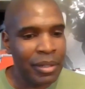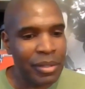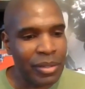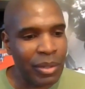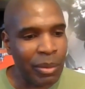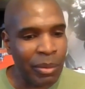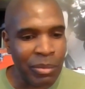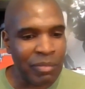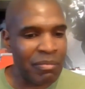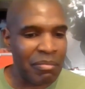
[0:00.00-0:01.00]

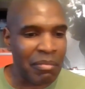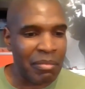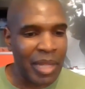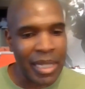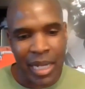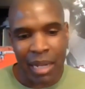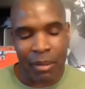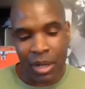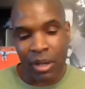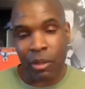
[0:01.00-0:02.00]
So that's kind of
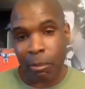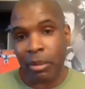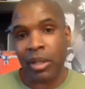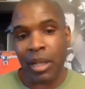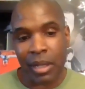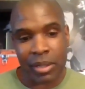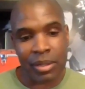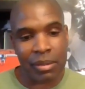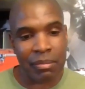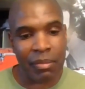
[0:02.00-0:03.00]
been another
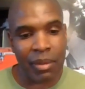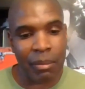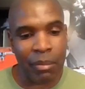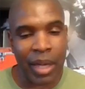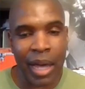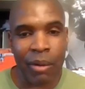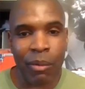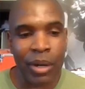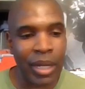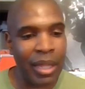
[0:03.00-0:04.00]
plus, but kind of
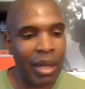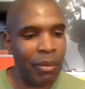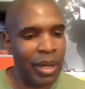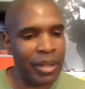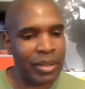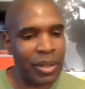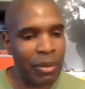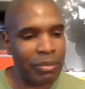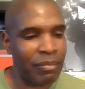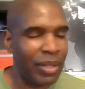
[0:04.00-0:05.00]
working that way.
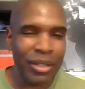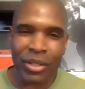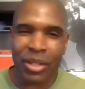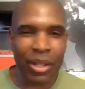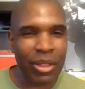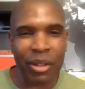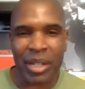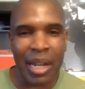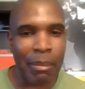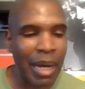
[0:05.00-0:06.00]
So just another thought that
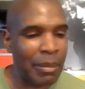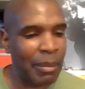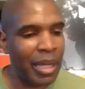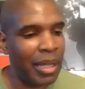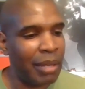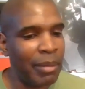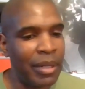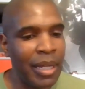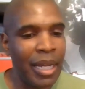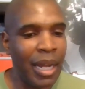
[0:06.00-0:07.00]
kind of popped in my head. But
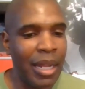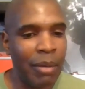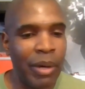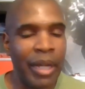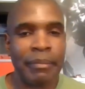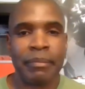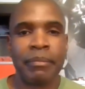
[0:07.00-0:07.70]
anyway,